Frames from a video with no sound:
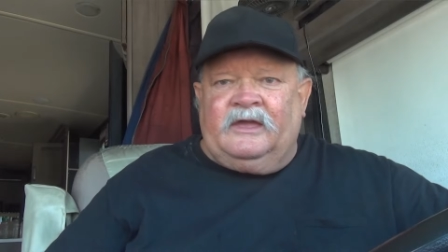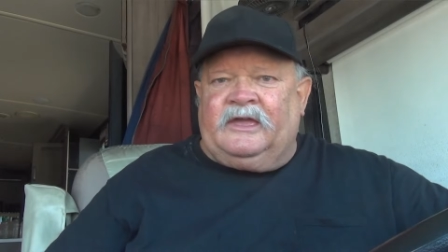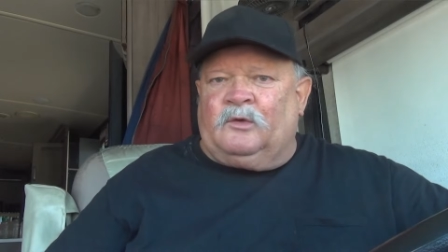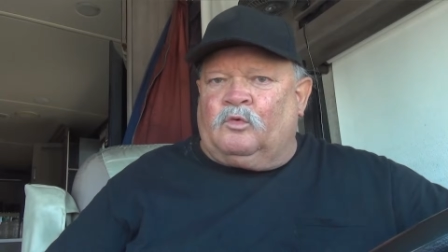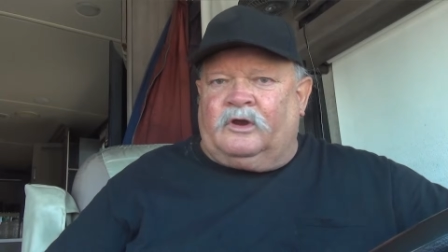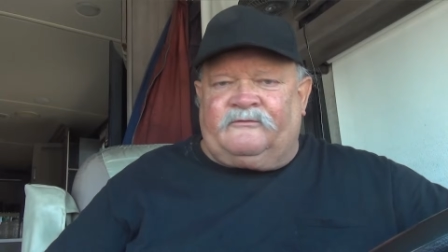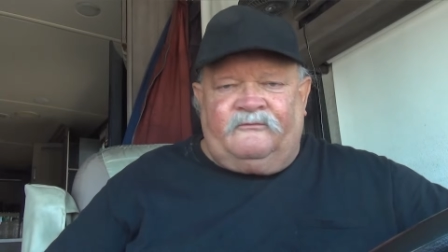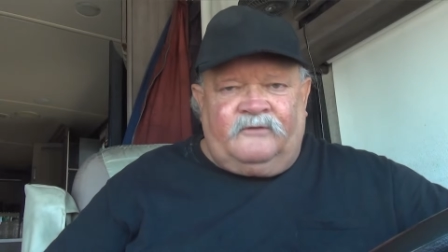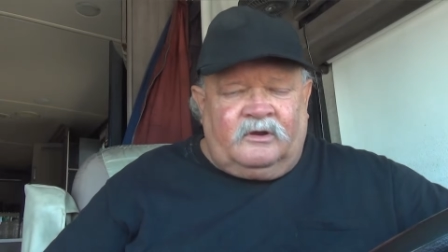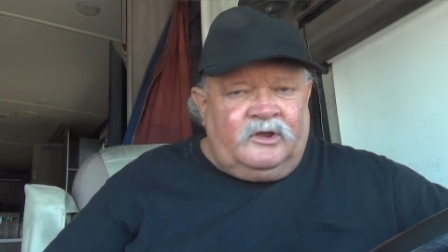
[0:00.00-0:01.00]
It worked
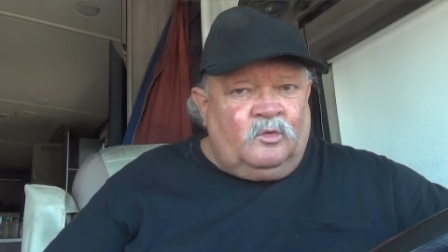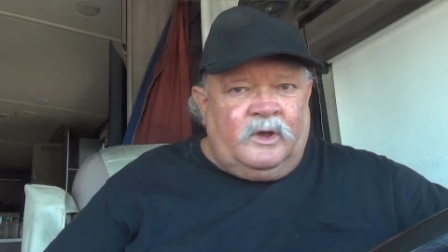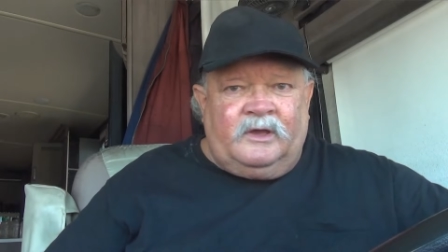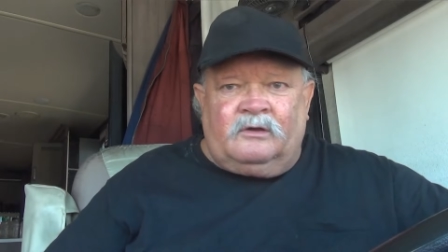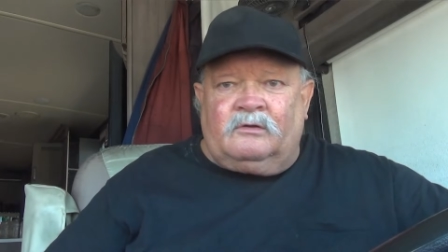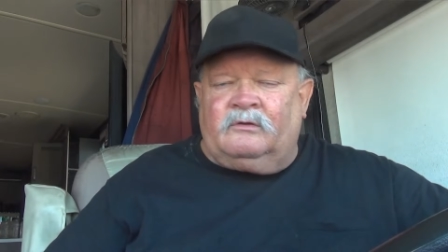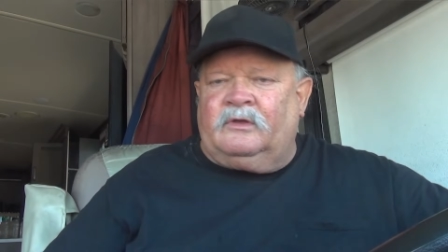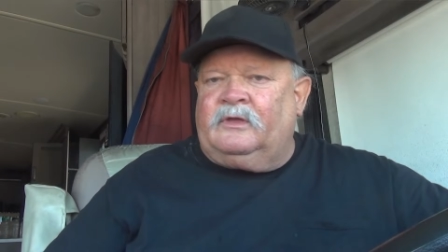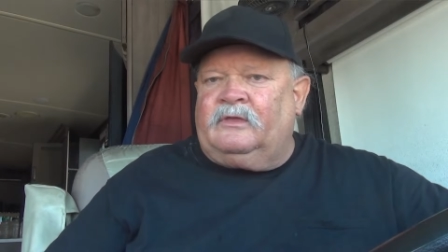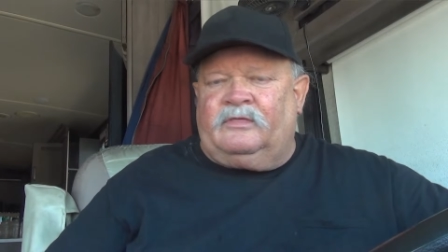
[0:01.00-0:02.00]
very well
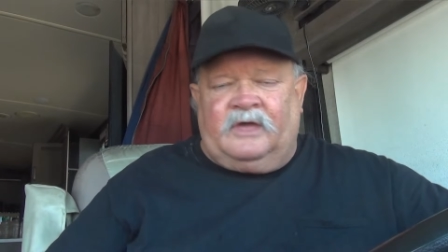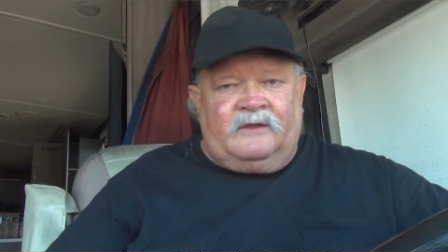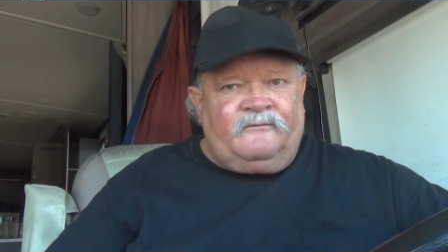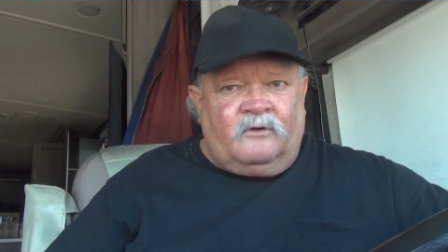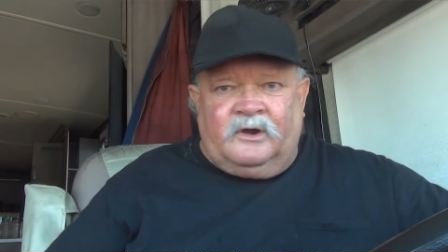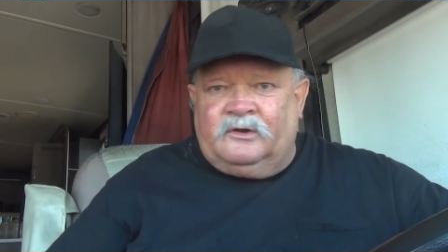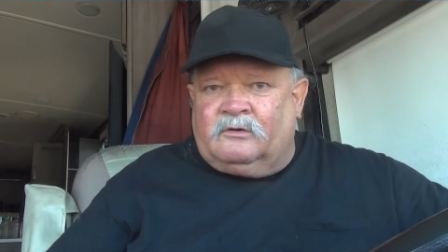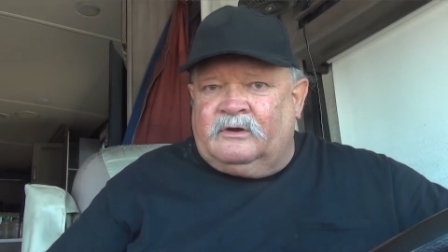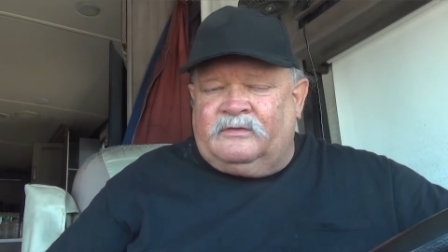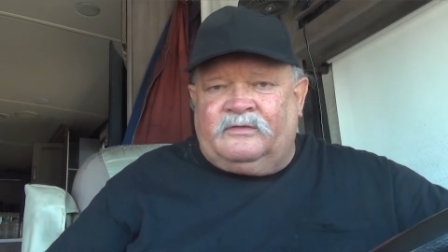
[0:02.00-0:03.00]
that far
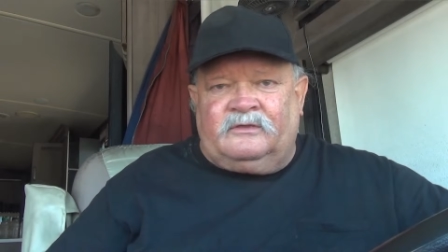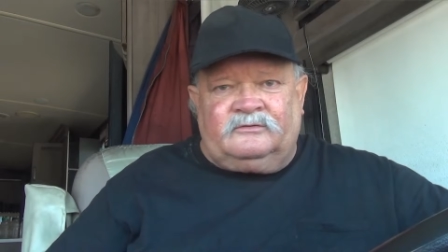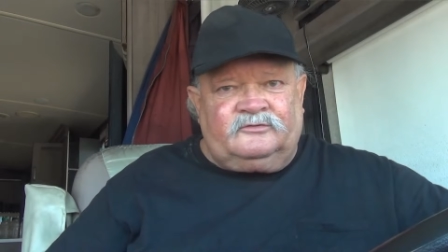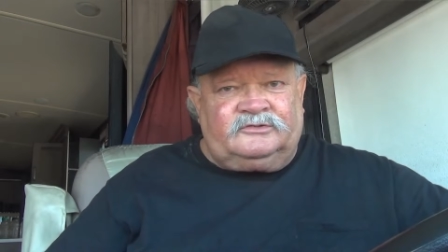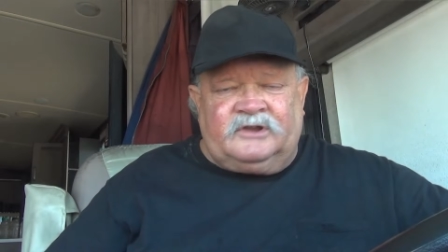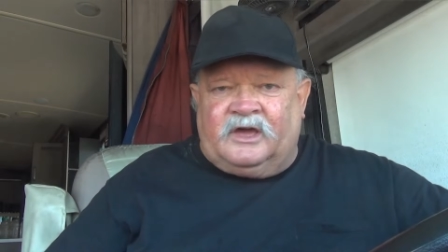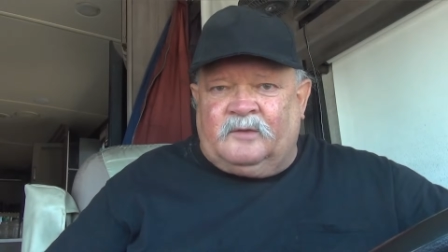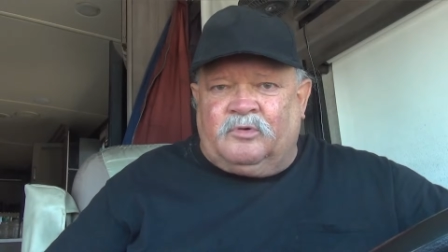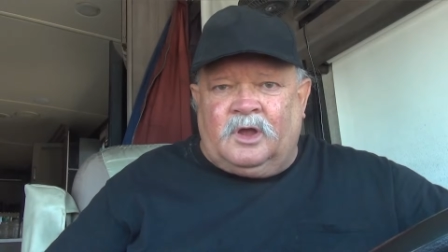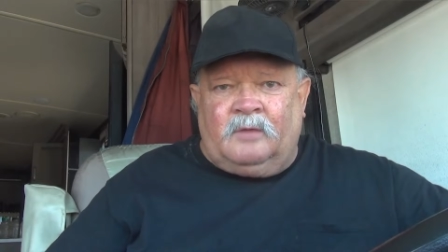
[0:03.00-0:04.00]
north. It was not
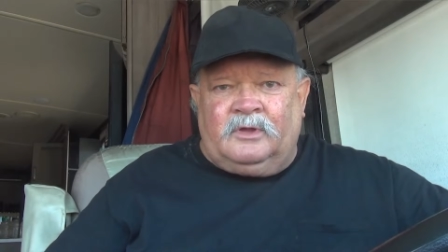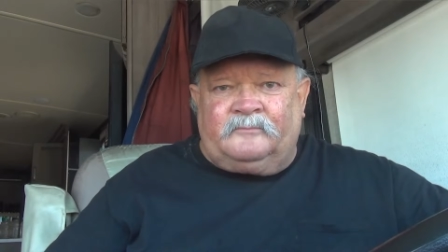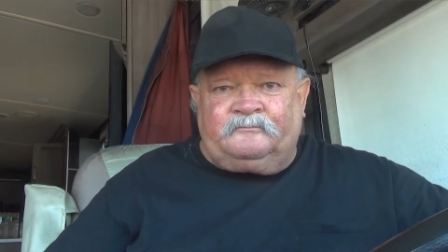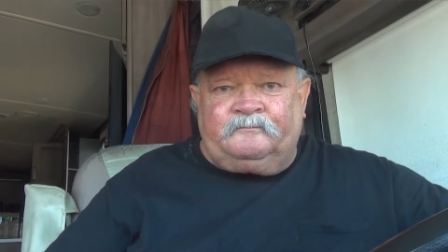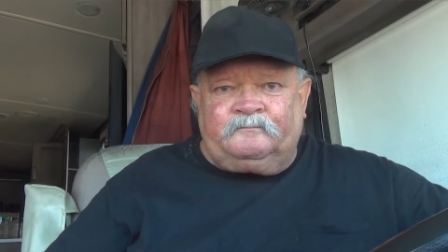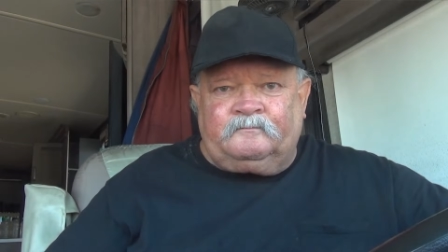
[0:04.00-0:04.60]
a problem.